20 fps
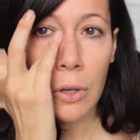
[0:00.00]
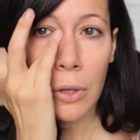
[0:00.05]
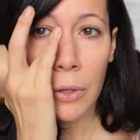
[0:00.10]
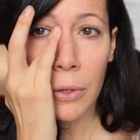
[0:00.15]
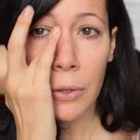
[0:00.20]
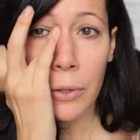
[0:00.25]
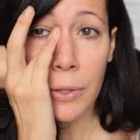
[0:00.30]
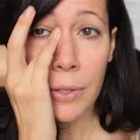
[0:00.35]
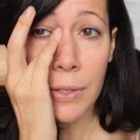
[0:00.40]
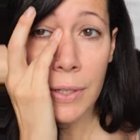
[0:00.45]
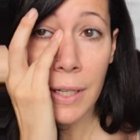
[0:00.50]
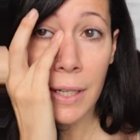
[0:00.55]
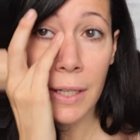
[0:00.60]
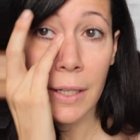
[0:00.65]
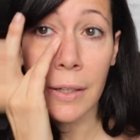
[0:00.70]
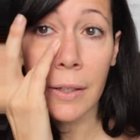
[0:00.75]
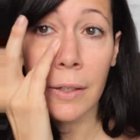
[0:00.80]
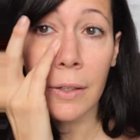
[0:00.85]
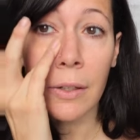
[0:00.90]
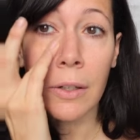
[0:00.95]
your
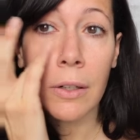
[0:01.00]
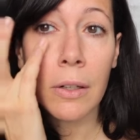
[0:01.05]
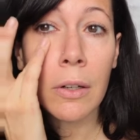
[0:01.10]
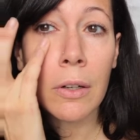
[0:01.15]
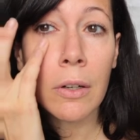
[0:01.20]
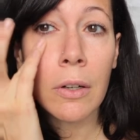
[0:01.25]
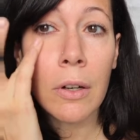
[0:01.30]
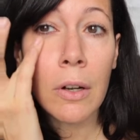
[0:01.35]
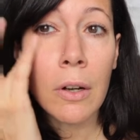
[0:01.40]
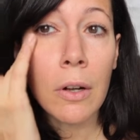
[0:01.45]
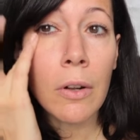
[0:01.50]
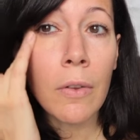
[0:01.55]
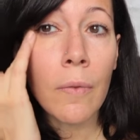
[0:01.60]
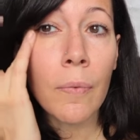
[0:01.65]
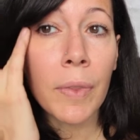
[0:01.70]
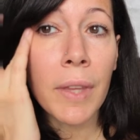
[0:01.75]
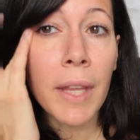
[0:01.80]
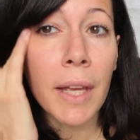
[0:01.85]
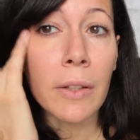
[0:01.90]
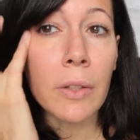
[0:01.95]
skin.
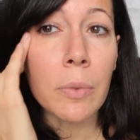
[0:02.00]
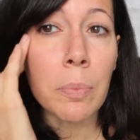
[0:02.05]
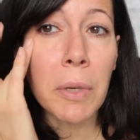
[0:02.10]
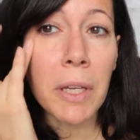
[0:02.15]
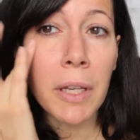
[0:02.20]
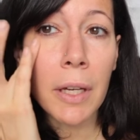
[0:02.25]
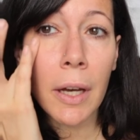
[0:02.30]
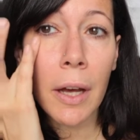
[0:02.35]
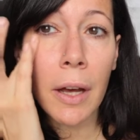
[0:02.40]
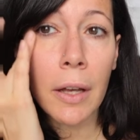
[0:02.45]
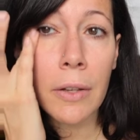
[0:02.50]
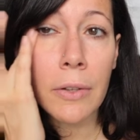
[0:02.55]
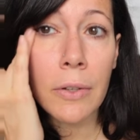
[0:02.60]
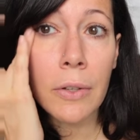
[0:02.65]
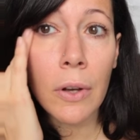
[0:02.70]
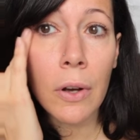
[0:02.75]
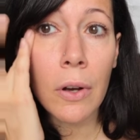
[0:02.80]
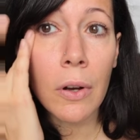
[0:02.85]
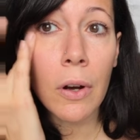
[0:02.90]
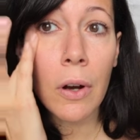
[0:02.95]
That's
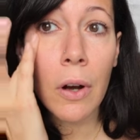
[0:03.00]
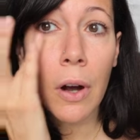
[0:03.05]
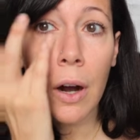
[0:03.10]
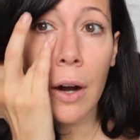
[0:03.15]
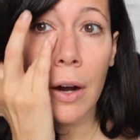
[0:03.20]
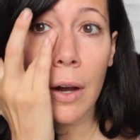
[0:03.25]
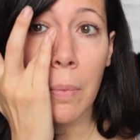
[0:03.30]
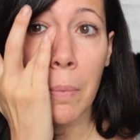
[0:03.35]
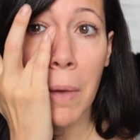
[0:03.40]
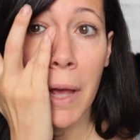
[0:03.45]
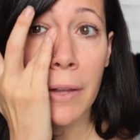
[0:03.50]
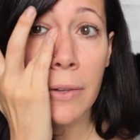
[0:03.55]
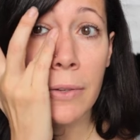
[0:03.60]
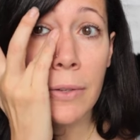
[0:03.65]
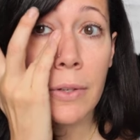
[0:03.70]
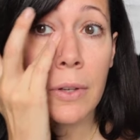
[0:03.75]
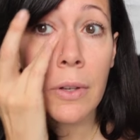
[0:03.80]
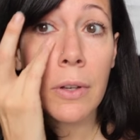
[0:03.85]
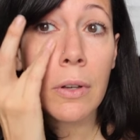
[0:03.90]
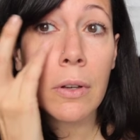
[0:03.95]
because
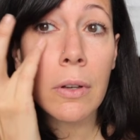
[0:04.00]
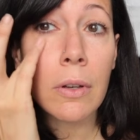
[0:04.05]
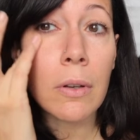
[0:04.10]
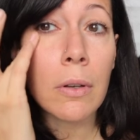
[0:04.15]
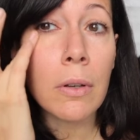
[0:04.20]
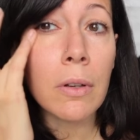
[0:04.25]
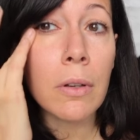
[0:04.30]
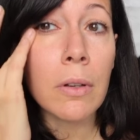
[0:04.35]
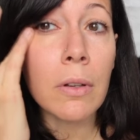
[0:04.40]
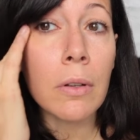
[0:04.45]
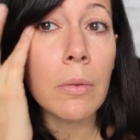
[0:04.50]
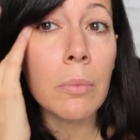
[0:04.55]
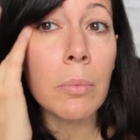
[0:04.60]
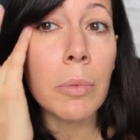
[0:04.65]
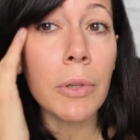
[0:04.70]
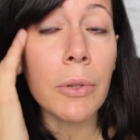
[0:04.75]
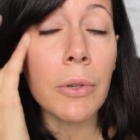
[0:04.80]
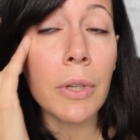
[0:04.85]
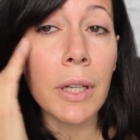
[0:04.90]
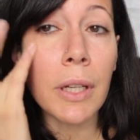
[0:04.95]
RMS
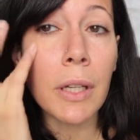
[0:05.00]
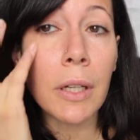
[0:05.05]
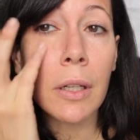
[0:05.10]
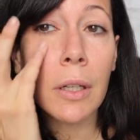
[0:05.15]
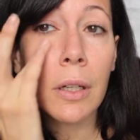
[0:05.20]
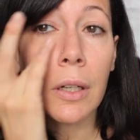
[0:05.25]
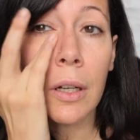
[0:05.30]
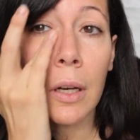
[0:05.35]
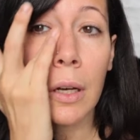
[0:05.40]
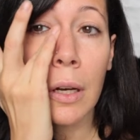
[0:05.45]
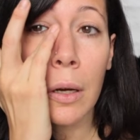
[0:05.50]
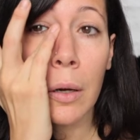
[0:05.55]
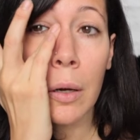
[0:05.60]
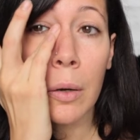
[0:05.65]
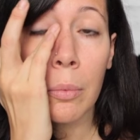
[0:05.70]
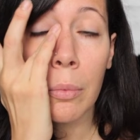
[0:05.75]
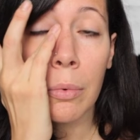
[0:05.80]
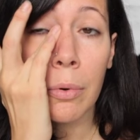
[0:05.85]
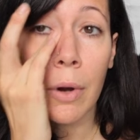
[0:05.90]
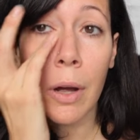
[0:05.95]
beauty
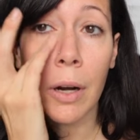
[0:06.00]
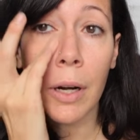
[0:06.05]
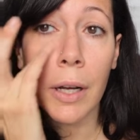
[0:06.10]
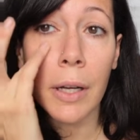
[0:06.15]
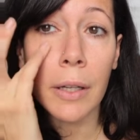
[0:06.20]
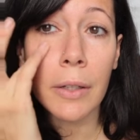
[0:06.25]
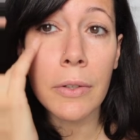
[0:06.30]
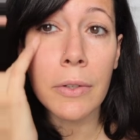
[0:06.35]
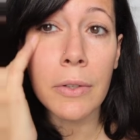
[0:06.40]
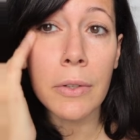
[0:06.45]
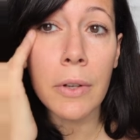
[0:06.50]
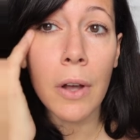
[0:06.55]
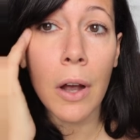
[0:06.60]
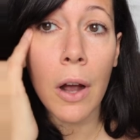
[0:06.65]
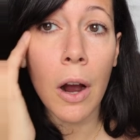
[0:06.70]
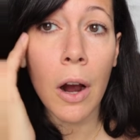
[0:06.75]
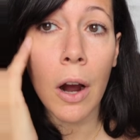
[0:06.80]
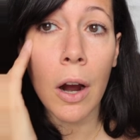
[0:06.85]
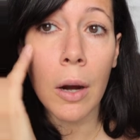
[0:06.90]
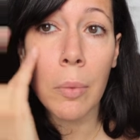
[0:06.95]
products
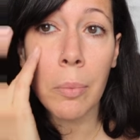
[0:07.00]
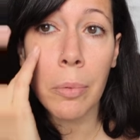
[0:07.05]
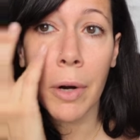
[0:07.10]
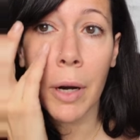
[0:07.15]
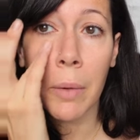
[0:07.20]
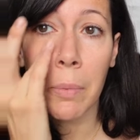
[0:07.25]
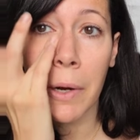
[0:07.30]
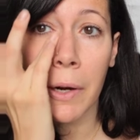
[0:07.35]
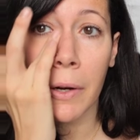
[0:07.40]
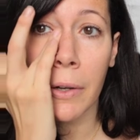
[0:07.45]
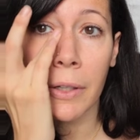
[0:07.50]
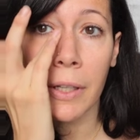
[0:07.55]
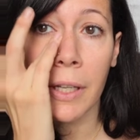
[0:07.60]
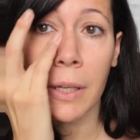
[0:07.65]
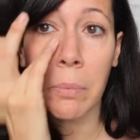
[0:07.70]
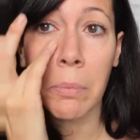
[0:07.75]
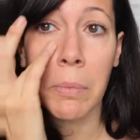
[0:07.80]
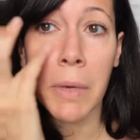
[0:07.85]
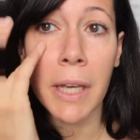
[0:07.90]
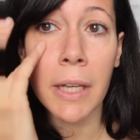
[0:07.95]
are
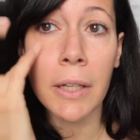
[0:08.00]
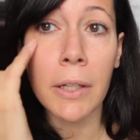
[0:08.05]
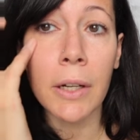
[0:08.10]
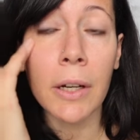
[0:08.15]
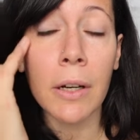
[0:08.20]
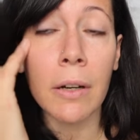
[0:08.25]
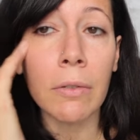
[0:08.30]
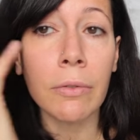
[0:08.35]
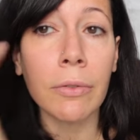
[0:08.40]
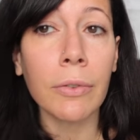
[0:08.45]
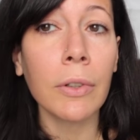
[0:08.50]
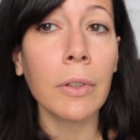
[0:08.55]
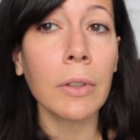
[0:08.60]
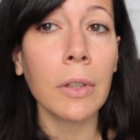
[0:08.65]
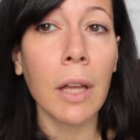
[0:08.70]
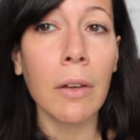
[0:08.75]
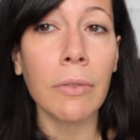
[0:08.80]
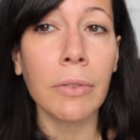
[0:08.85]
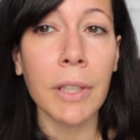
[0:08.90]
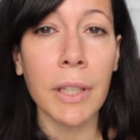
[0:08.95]
primarily made of
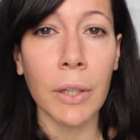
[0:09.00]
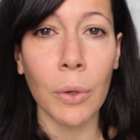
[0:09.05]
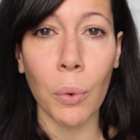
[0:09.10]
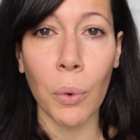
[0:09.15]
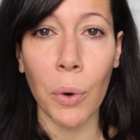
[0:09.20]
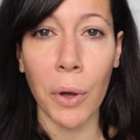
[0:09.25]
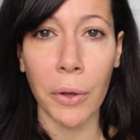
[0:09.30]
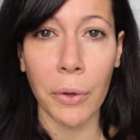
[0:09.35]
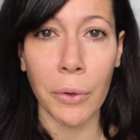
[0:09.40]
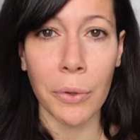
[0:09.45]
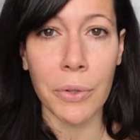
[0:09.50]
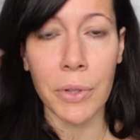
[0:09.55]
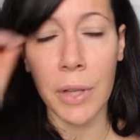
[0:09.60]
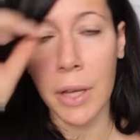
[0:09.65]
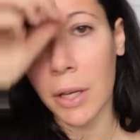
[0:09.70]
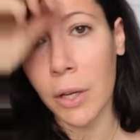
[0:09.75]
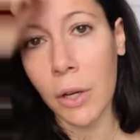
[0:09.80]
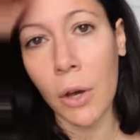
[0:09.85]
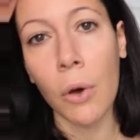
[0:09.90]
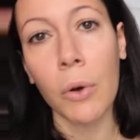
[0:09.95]
lovely oils
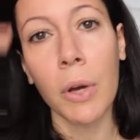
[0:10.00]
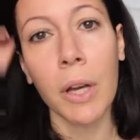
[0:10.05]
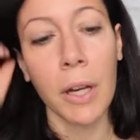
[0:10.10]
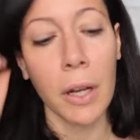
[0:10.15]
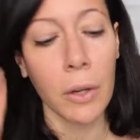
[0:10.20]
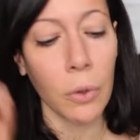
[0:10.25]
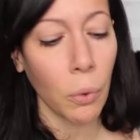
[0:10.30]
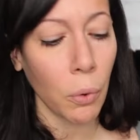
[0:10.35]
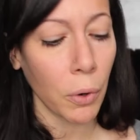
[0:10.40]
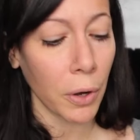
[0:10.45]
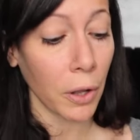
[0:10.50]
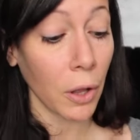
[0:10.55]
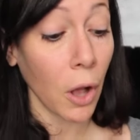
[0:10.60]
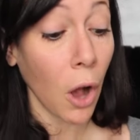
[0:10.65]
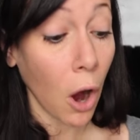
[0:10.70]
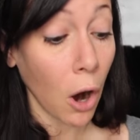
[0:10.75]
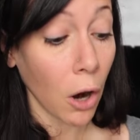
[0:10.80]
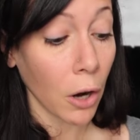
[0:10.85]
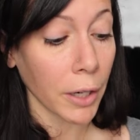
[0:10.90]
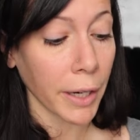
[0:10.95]
like coconut oil,
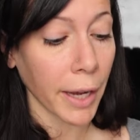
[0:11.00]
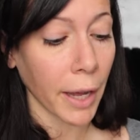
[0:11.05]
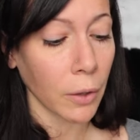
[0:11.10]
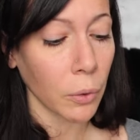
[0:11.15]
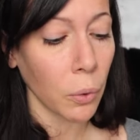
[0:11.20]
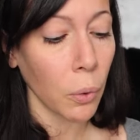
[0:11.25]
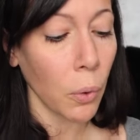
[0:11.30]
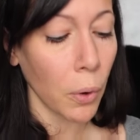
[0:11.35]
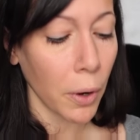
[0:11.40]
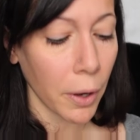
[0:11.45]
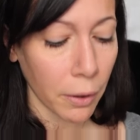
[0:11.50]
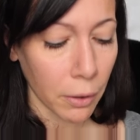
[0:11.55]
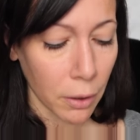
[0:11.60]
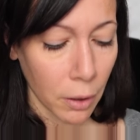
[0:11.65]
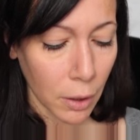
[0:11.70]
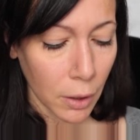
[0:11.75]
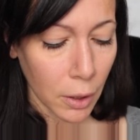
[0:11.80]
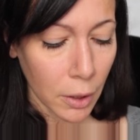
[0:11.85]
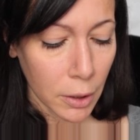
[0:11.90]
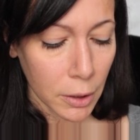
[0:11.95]
argan oil,
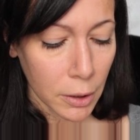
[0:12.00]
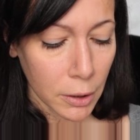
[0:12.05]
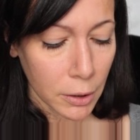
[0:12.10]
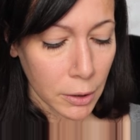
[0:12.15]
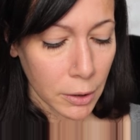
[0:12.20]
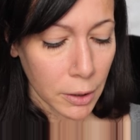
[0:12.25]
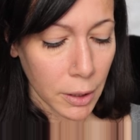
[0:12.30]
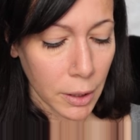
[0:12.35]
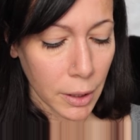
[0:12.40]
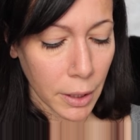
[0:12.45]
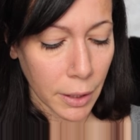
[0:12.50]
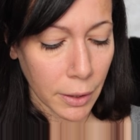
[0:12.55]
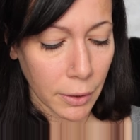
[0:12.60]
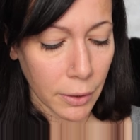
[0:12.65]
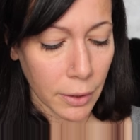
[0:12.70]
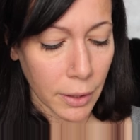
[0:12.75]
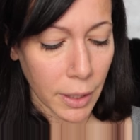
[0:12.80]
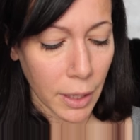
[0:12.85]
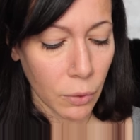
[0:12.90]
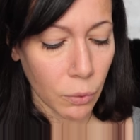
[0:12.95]

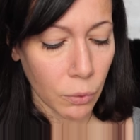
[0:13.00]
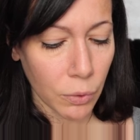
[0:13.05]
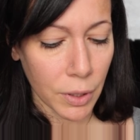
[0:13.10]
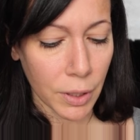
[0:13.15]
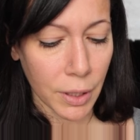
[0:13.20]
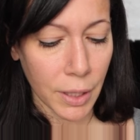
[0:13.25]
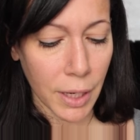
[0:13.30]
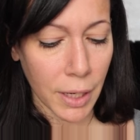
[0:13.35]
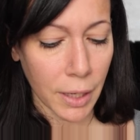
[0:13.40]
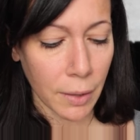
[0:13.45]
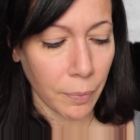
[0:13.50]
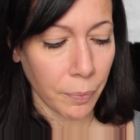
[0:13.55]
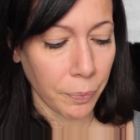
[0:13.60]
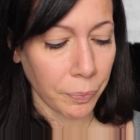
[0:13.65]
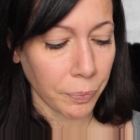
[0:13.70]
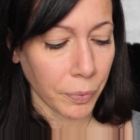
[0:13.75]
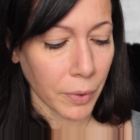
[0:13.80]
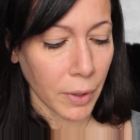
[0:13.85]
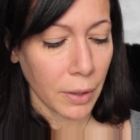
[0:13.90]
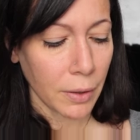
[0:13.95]
and they
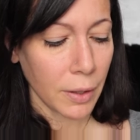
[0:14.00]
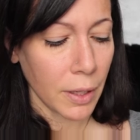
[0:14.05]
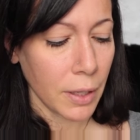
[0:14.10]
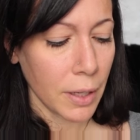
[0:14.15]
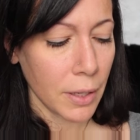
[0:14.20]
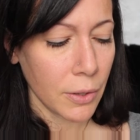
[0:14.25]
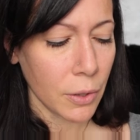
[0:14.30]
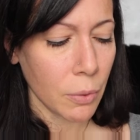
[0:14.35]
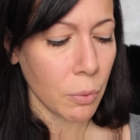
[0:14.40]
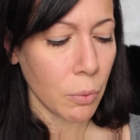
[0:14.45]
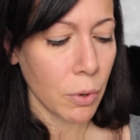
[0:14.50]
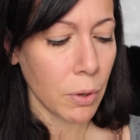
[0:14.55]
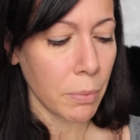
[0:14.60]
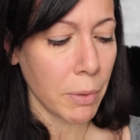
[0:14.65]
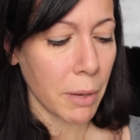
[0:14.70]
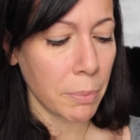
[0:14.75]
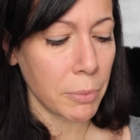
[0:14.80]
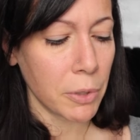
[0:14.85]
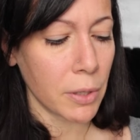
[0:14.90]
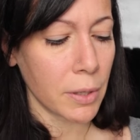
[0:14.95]
need to warm
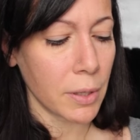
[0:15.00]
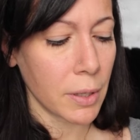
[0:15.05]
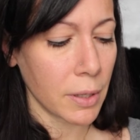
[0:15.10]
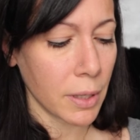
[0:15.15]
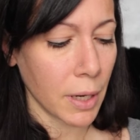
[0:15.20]
up just a